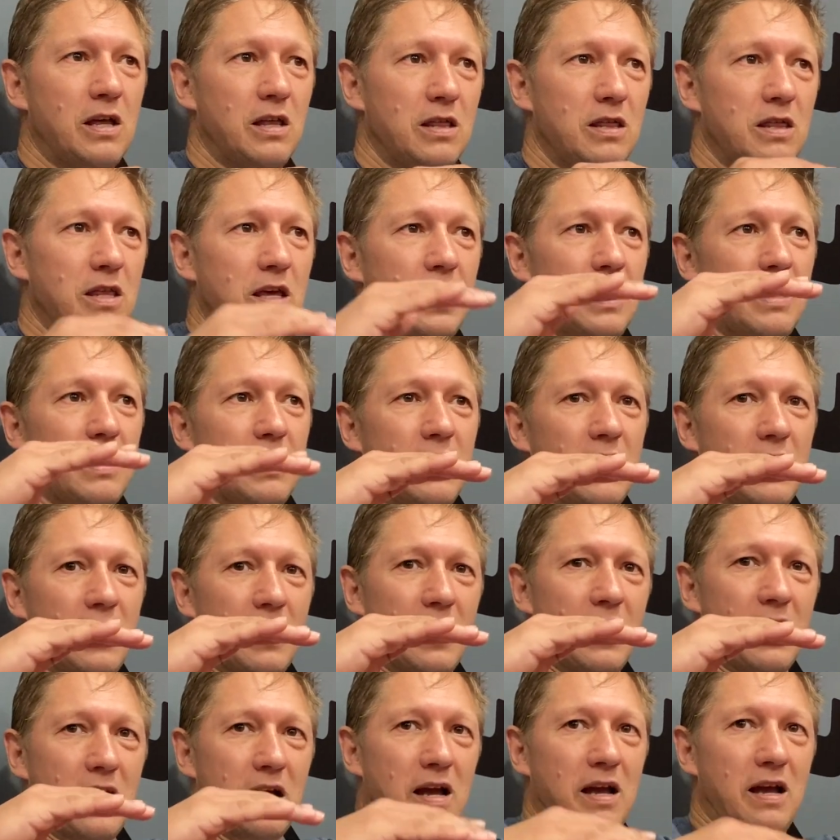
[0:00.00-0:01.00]
that
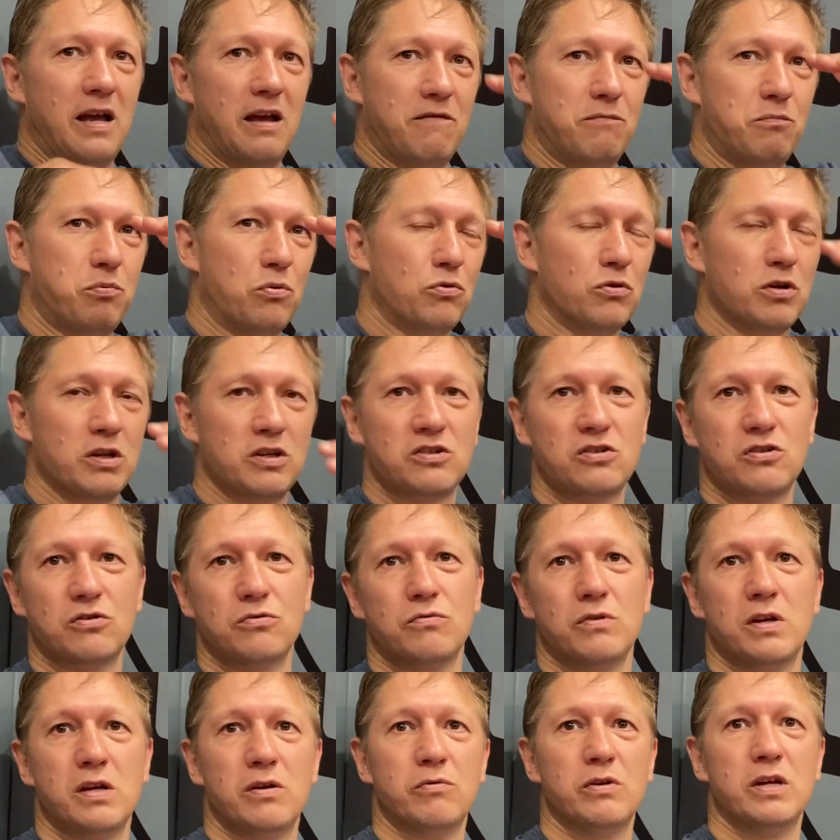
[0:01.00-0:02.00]
have brought us to
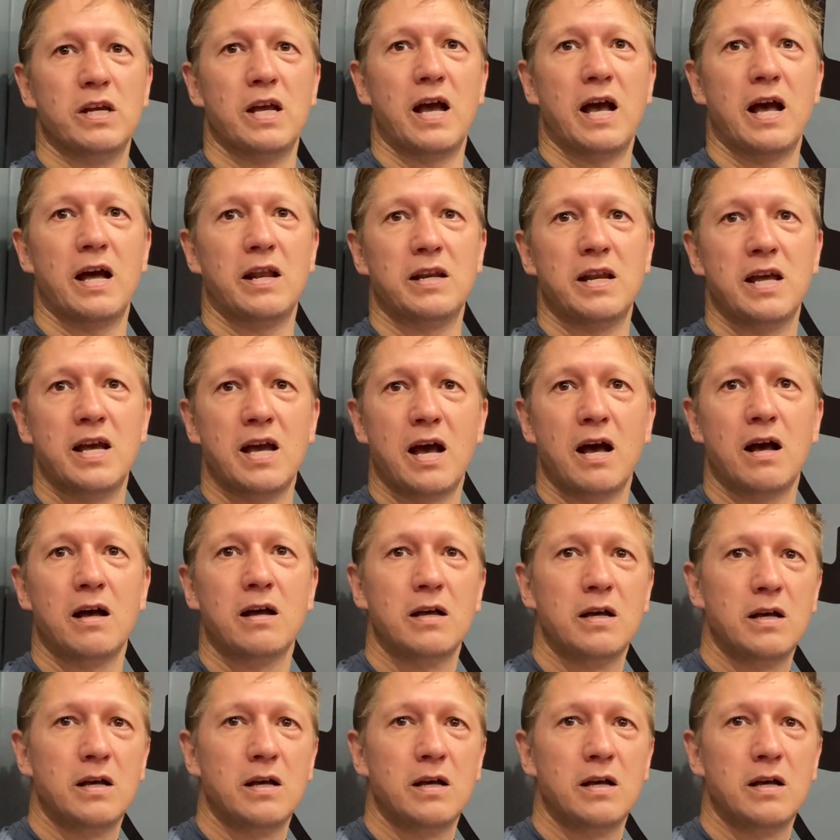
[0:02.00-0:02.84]
where we are now.